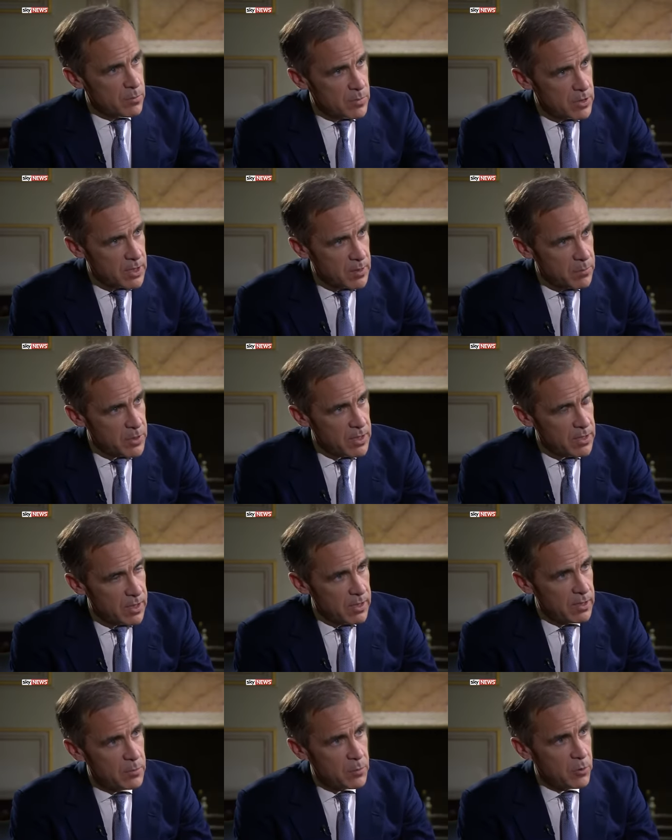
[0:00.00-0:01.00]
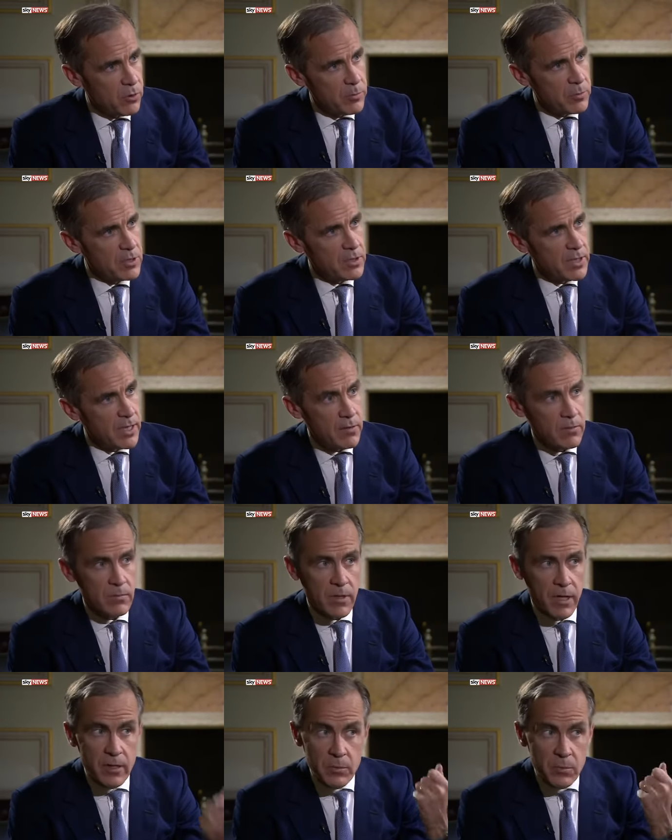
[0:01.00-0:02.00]
keeping unemployment down.
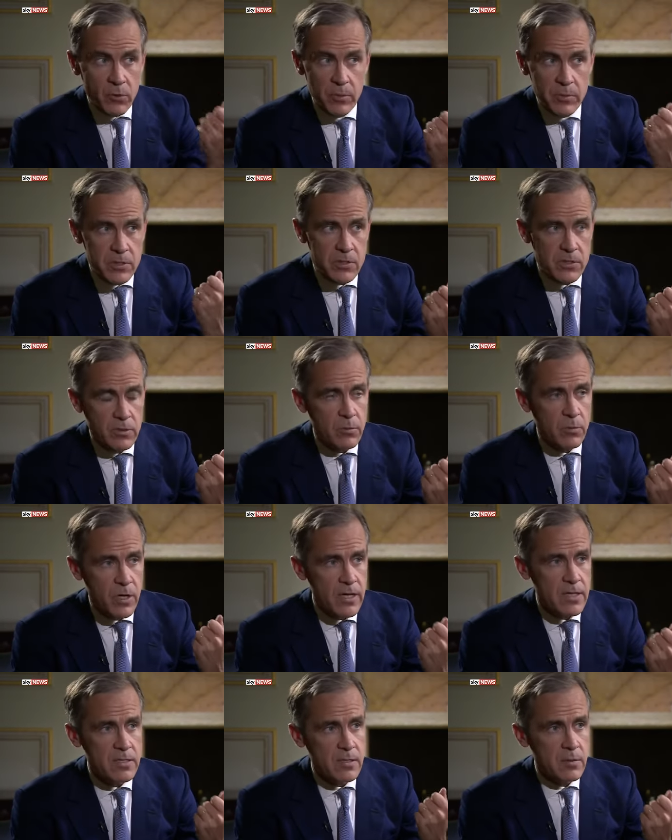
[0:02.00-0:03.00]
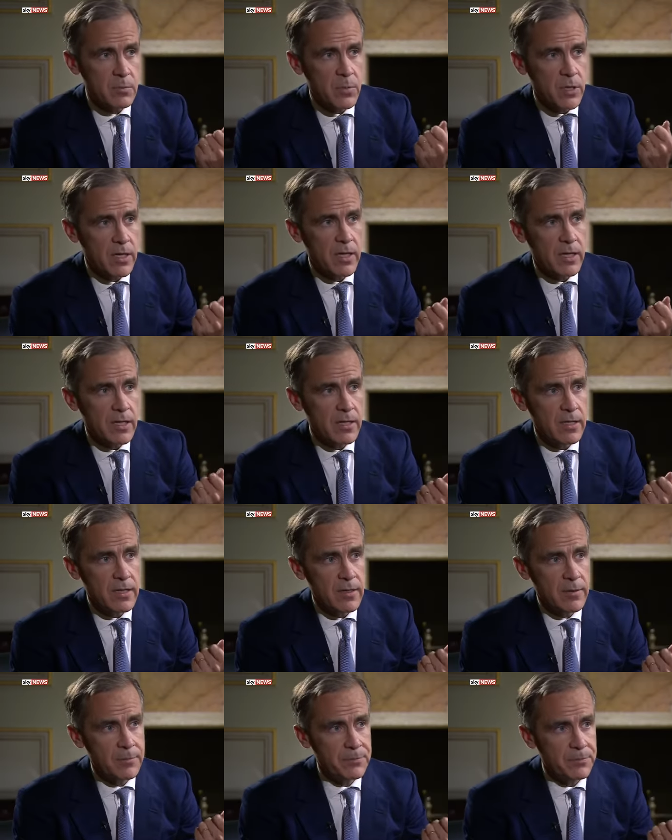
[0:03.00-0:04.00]
Unemployment's still rising by
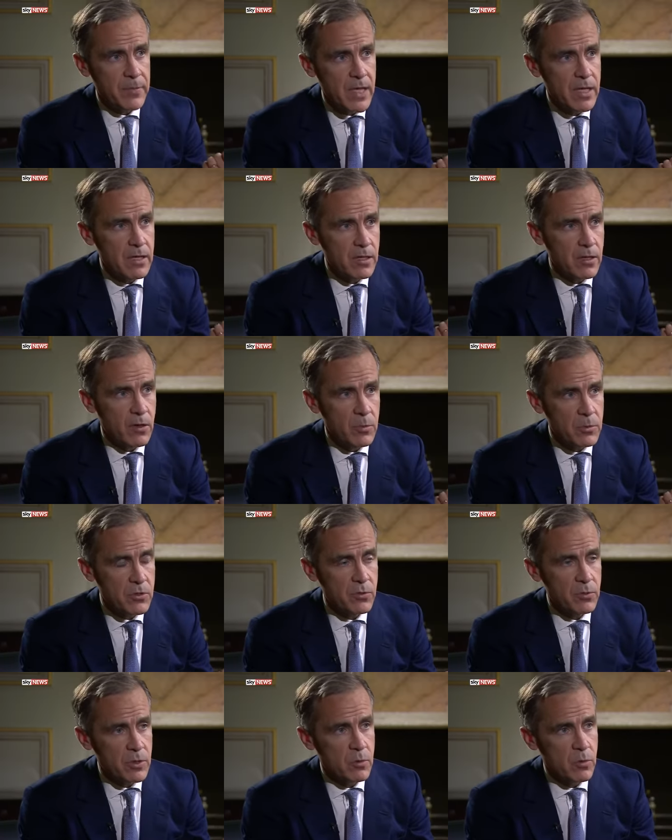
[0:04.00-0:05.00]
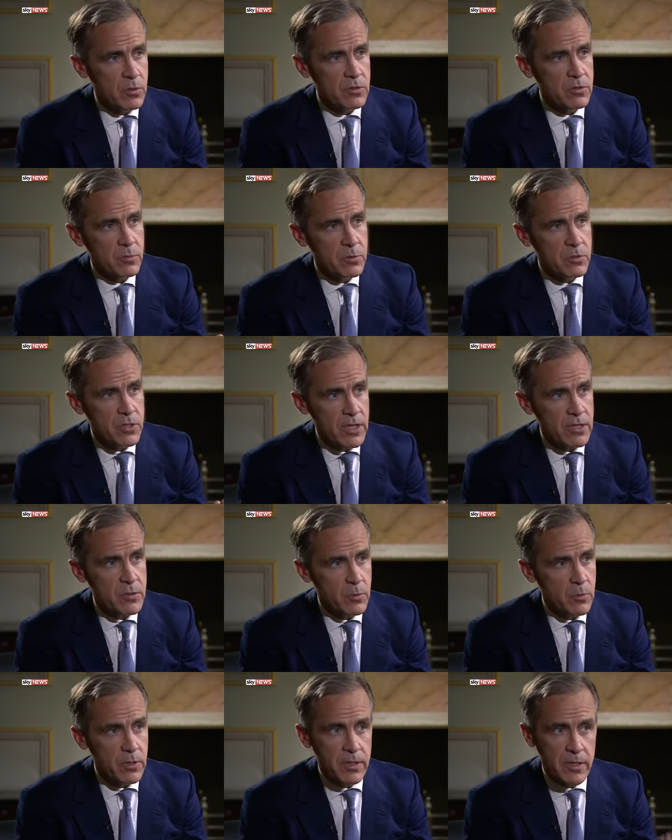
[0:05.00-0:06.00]
almost 0.75
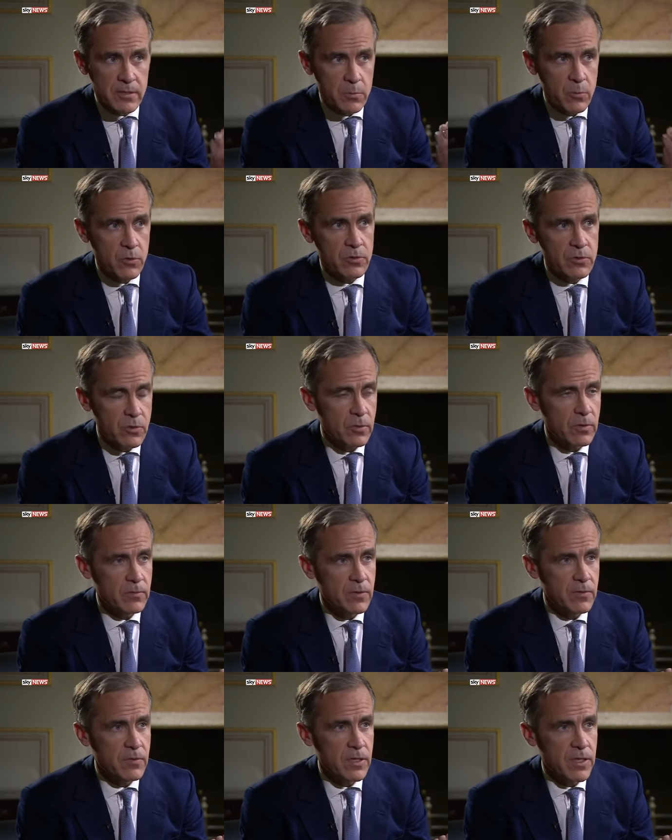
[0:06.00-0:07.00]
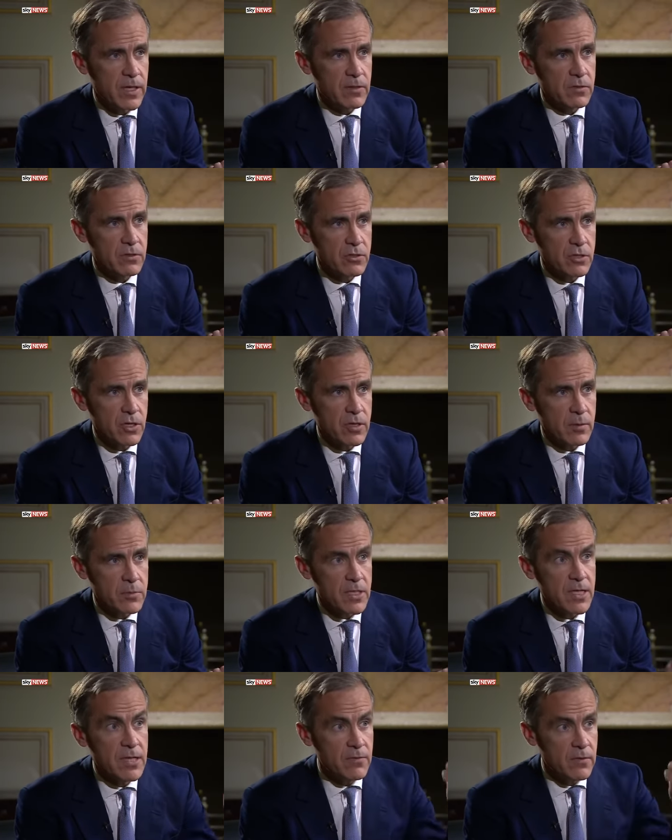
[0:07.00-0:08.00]
percentage point. That's more than 250,000
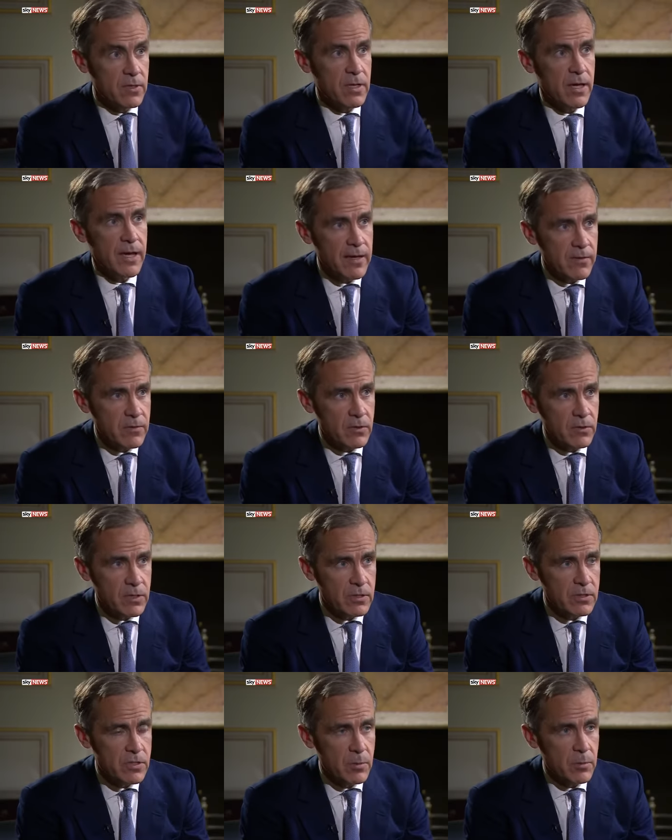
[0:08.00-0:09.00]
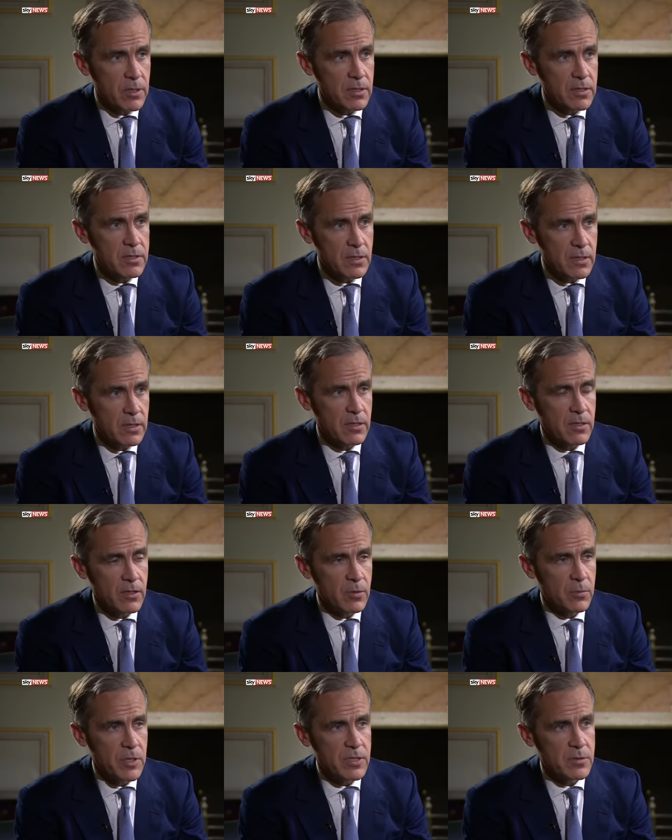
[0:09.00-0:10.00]
jobs, even after the stimulus in
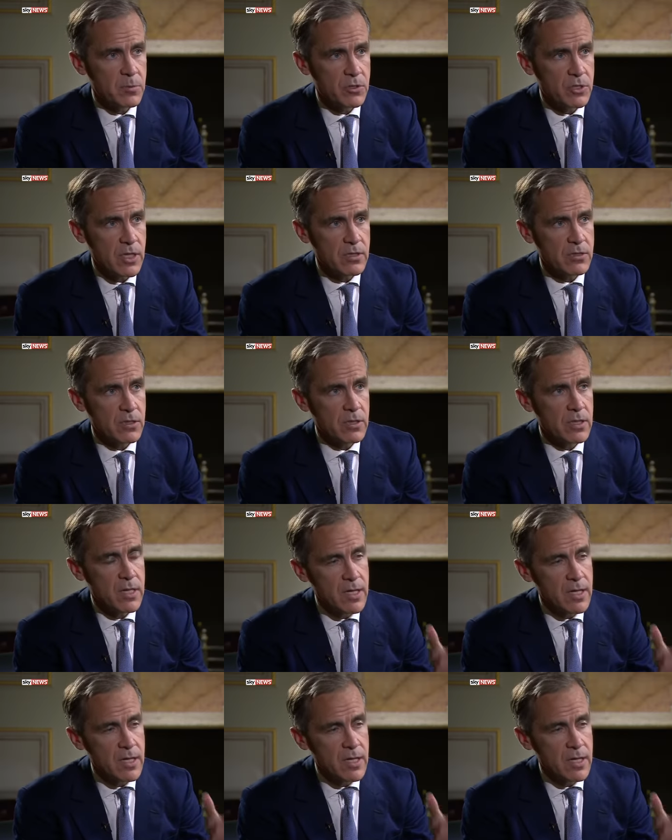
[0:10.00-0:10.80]
our base projection.